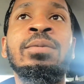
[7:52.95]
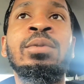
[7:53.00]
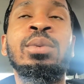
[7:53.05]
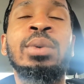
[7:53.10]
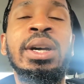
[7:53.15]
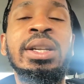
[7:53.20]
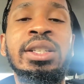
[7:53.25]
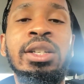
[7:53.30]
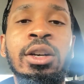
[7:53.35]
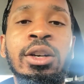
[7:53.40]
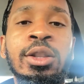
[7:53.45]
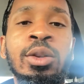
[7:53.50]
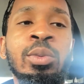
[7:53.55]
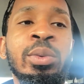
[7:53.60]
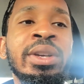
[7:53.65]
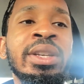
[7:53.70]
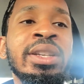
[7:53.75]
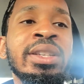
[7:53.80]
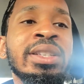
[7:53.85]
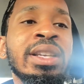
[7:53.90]
When I say other
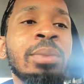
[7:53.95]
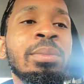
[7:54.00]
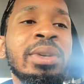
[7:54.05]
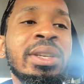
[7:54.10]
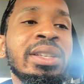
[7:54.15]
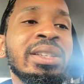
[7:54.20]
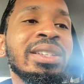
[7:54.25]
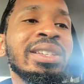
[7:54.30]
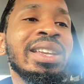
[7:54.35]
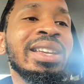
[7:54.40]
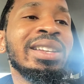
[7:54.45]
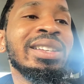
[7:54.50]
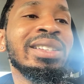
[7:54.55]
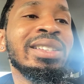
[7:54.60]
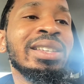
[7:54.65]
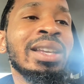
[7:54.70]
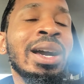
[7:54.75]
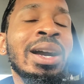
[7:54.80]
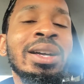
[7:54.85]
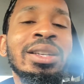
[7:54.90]
readings, I mean
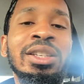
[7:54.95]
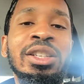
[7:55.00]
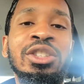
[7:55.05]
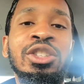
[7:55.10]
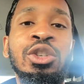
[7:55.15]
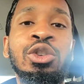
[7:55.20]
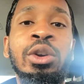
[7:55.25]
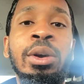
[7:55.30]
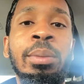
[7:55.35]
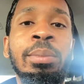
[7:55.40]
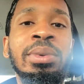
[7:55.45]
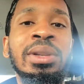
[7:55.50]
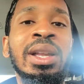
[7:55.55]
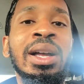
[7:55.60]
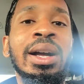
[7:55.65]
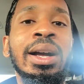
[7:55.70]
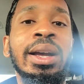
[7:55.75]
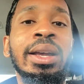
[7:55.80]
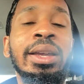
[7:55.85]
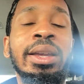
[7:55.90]
knowledge you can
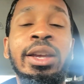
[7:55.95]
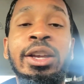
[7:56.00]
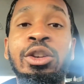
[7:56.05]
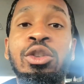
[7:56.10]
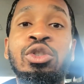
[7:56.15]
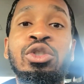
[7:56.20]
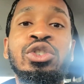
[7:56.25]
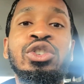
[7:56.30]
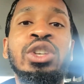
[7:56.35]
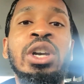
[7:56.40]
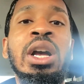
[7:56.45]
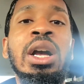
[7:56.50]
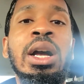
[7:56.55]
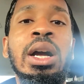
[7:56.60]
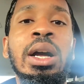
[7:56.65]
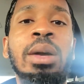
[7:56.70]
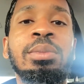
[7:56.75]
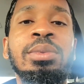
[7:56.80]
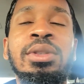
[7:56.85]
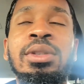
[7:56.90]
apply in your
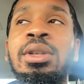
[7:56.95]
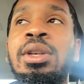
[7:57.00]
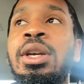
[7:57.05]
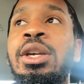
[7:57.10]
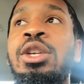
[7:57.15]
jobs,